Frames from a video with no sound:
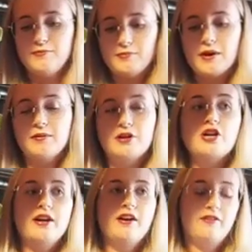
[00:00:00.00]
But I'm going to
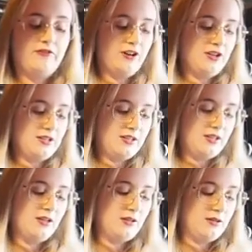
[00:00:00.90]
try it on first
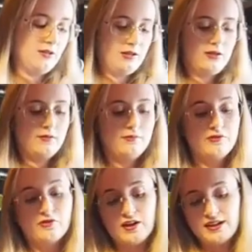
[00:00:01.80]

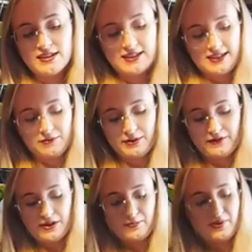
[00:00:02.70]
before I decide to get rid of
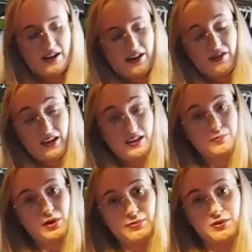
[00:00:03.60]
it, but I think it
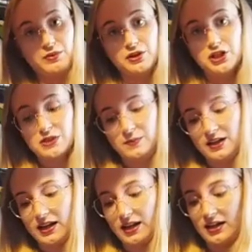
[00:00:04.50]
probably will just
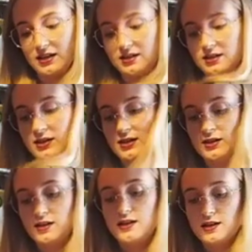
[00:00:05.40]
be a
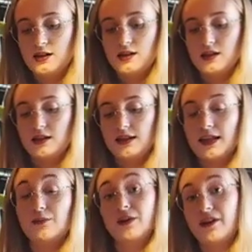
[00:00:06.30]

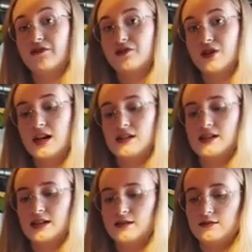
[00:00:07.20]
get rid of dress,
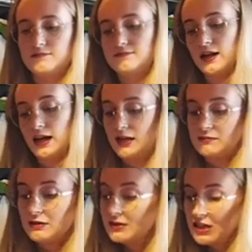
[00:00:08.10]
and I can
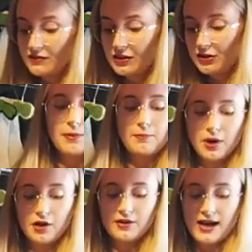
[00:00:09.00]
make myself another
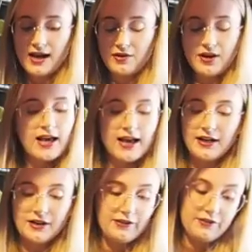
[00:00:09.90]
ball gown
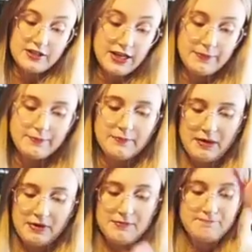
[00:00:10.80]
at another time,
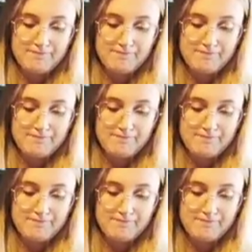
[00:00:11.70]
maybe.